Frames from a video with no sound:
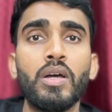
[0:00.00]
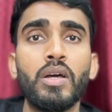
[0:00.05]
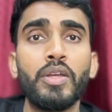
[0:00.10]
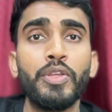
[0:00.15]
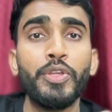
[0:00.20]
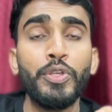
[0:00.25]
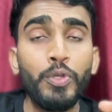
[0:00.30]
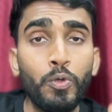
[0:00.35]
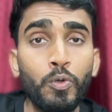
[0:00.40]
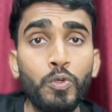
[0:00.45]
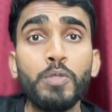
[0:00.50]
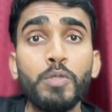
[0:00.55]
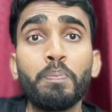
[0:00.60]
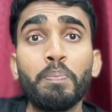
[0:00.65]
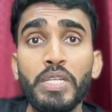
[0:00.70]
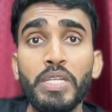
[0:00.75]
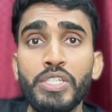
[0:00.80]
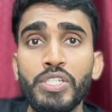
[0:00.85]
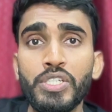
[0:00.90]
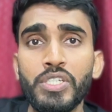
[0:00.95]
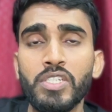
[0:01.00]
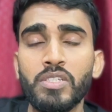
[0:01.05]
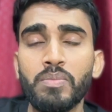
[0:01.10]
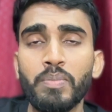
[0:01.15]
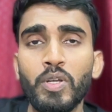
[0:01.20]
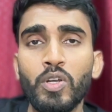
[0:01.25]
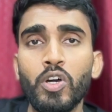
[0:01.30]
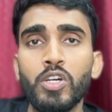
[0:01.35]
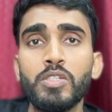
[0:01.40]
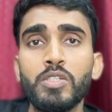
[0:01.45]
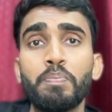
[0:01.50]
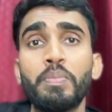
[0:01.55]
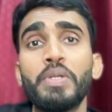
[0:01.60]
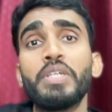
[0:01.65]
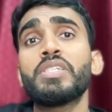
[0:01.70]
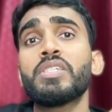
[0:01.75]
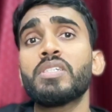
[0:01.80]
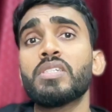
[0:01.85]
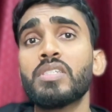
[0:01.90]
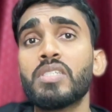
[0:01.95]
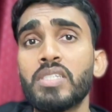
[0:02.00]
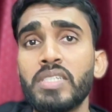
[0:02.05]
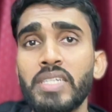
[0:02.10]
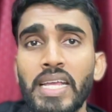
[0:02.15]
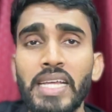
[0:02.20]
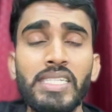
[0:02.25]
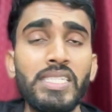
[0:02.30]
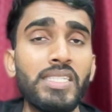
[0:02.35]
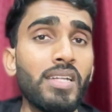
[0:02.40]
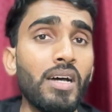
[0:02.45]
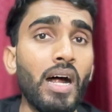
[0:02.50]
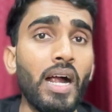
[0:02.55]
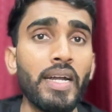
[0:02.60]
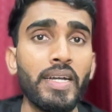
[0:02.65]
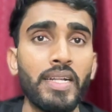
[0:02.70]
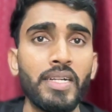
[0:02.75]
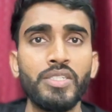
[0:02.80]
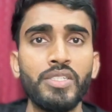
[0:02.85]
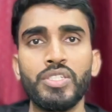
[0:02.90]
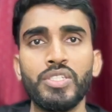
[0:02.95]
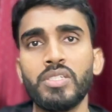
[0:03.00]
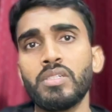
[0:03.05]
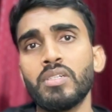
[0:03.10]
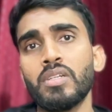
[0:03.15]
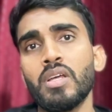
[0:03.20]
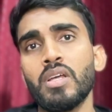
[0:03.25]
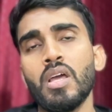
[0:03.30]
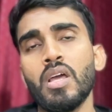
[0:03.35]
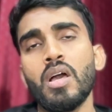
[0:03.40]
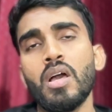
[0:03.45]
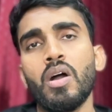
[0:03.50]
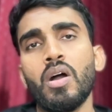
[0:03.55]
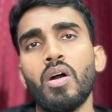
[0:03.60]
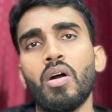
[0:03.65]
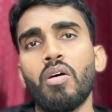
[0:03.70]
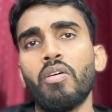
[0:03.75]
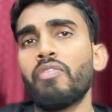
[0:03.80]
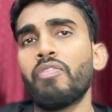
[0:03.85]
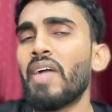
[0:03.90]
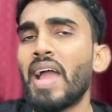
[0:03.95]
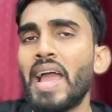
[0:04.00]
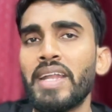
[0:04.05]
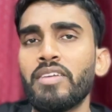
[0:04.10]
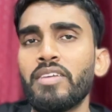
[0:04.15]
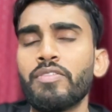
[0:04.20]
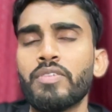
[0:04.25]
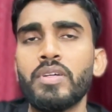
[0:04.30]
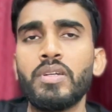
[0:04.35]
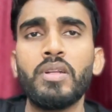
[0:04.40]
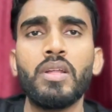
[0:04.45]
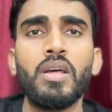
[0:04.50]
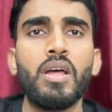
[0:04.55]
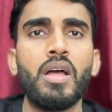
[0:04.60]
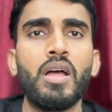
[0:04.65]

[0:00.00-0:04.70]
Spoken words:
use pictures, because pictures takes the attention of anyone,